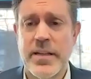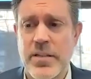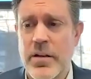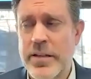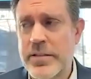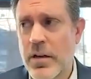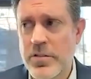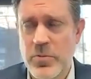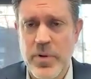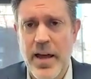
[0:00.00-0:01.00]
it's it's
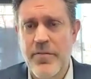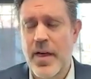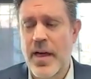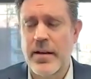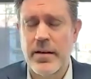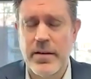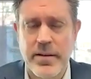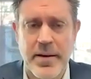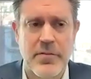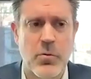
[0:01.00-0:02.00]
awesome to have that
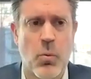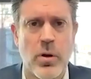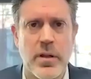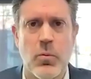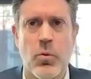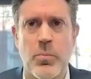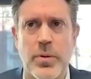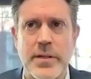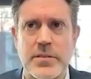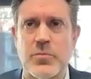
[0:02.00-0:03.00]
kind of in one in one
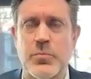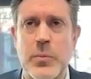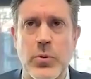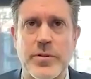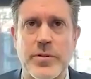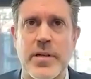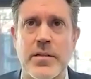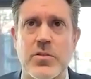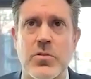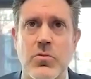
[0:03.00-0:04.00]
place because people
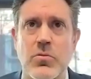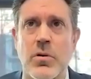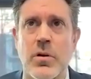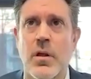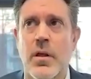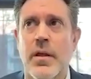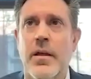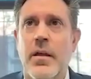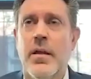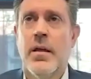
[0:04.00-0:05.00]
tend to
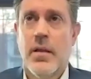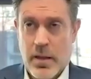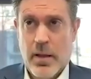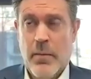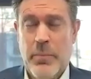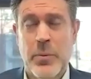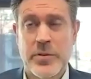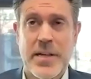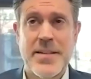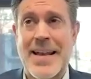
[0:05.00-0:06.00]
people
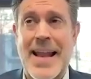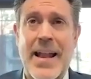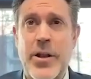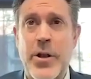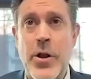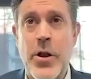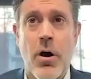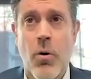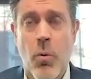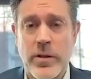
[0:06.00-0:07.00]
tend to not
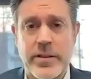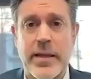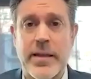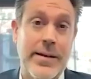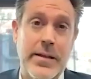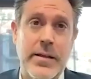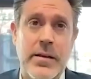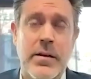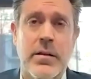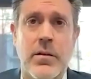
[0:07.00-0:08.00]
know what they
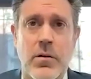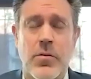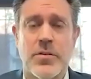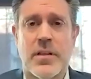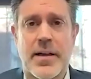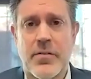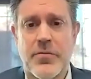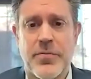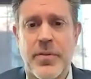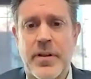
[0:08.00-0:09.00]
need. You know, there's a lot yeah. of
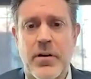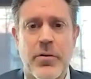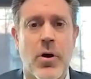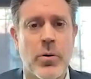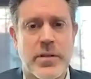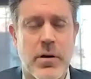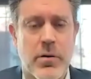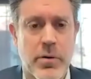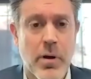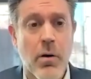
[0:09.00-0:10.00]
they don't know what they
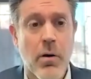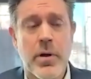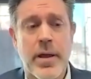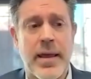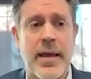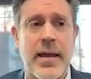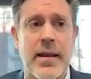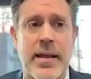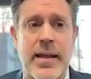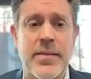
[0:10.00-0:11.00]
don't know,
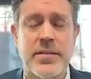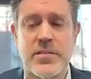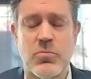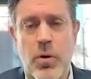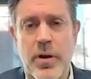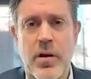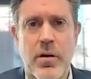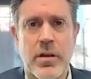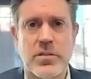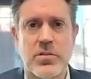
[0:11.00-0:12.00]
and and this is one
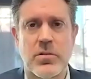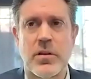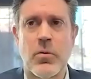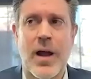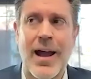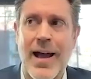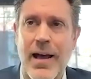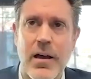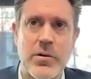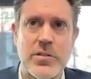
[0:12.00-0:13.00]
area certainly where I,
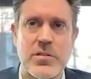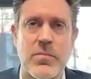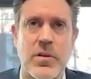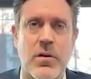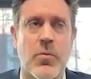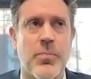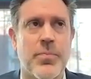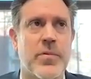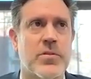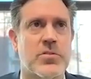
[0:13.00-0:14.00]
I always you know
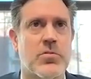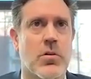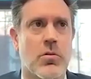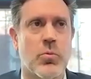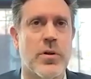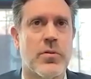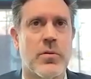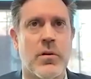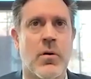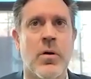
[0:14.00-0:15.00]
struggled with.
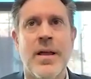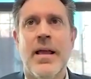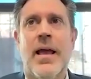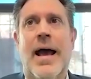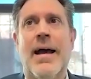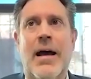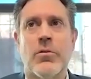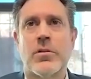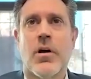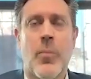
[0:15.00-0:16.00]
You know, I, I
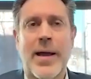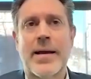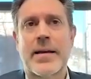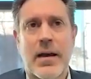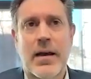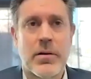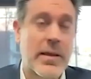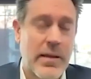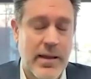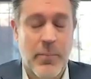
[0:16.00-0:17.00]
would call my account
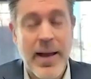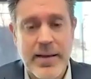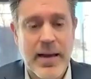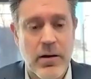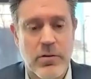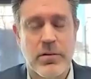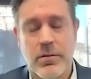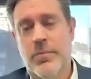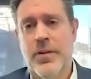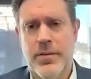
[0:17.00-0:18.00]
and my accountant
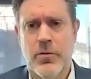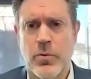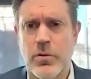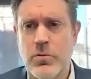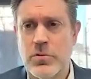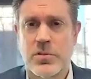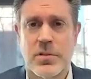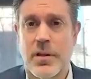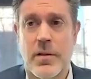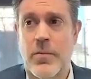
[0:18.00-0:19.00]
that that we use
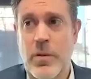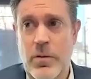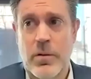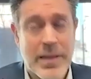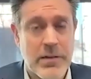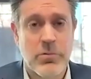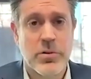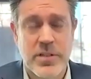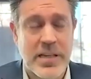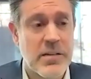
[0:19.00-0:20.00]
he
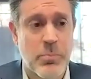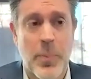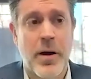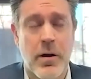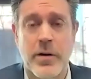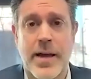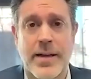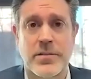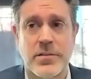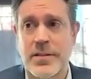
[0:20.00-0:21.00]
was he prepared our
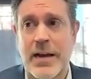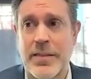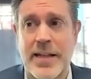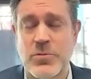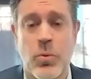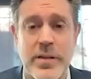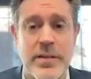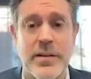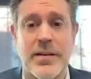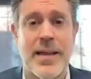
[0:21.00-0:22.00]
taxes that that's what he
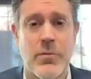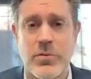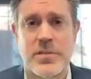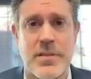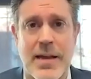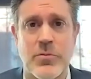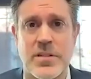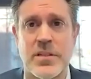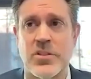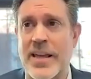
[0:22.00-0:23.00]
did that was that
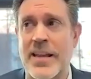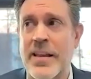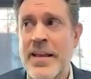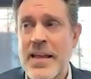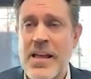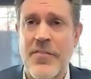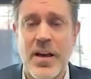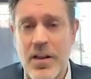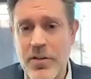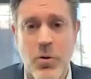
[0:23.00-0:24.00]
was the right. if he
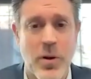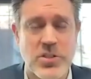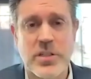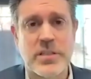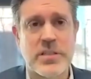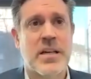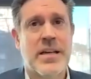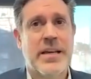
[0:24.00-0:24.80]
had other questions